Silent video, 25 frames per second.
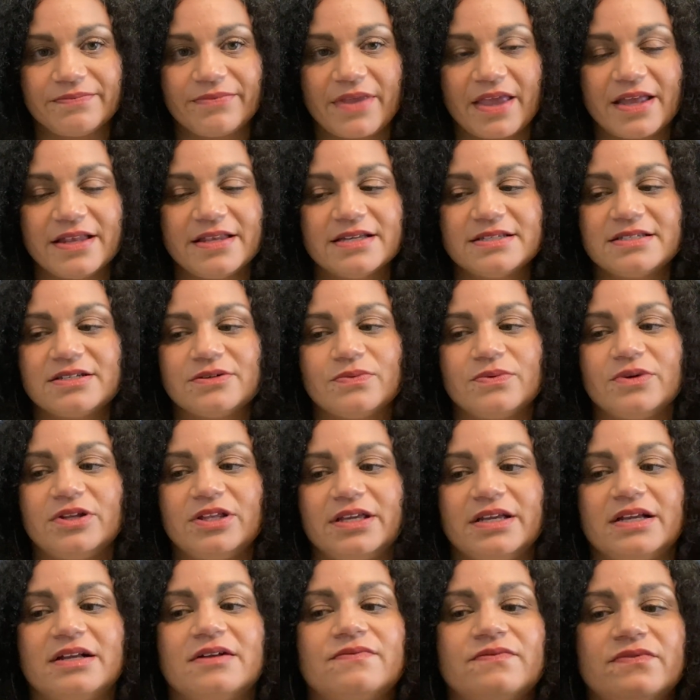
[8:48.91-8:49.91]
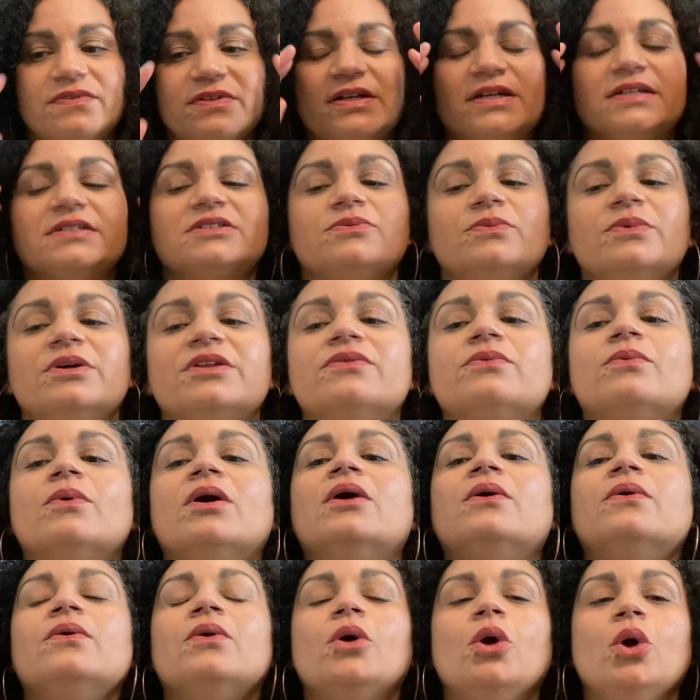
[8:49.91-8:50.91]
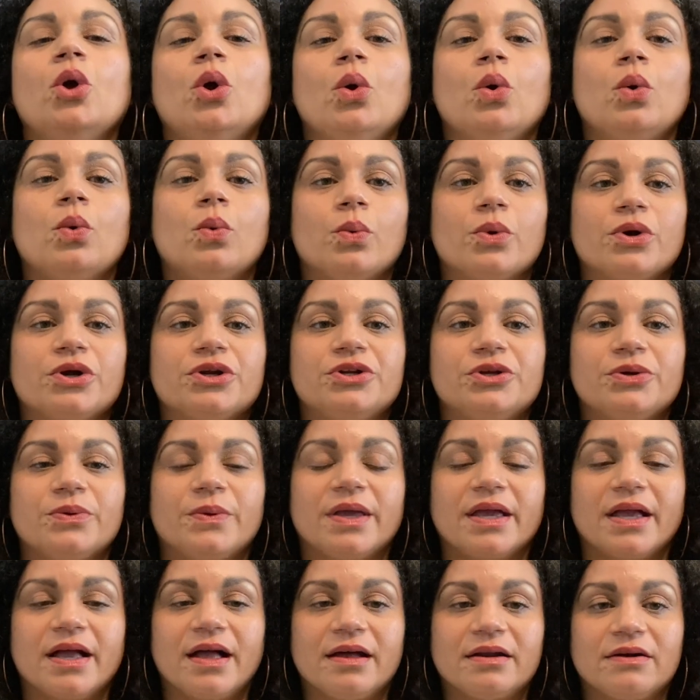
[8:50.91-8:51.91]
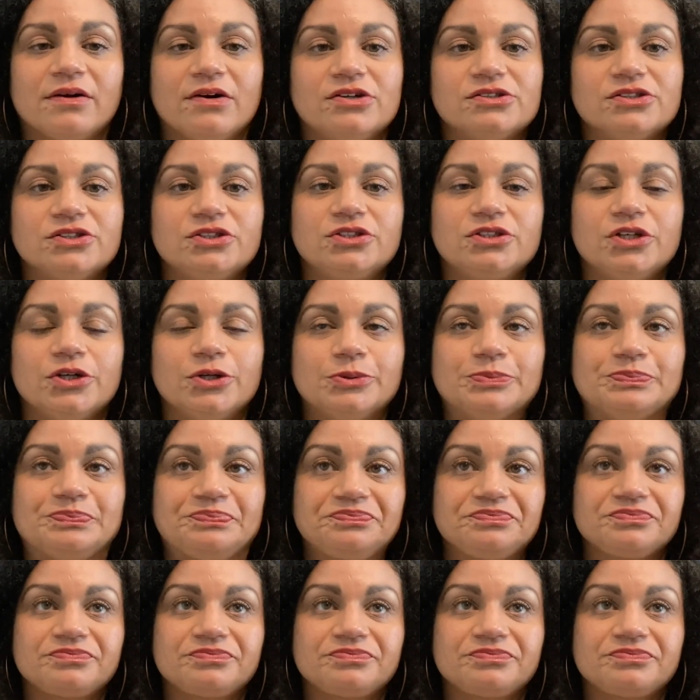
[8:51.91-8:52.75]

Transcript: It doesn't really conflict with what we're doing at all. So